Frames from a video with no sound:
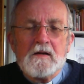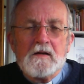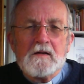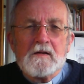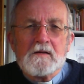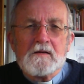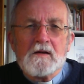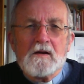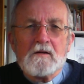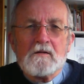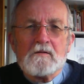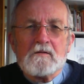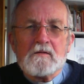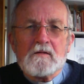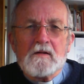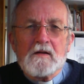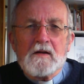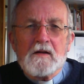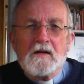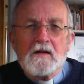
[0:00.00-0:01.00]
So
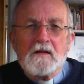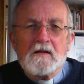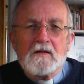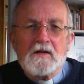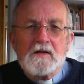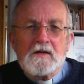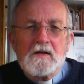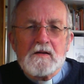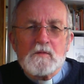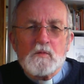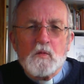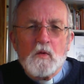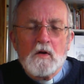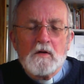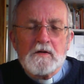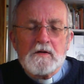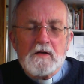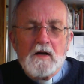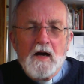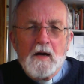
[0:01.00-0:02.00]
this is the
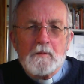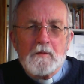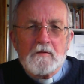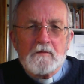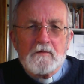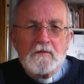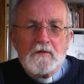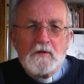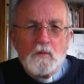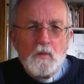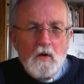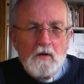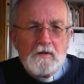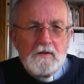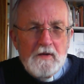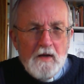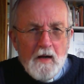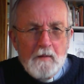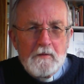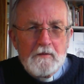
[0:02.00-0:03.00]
one
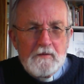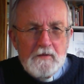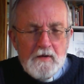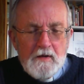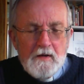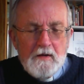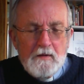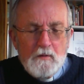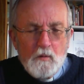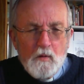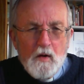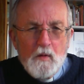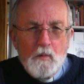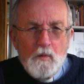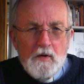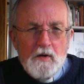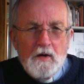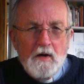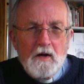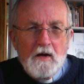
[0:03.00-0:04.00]
time of year when
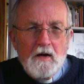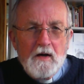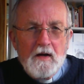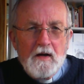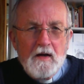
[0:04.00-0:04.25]
we are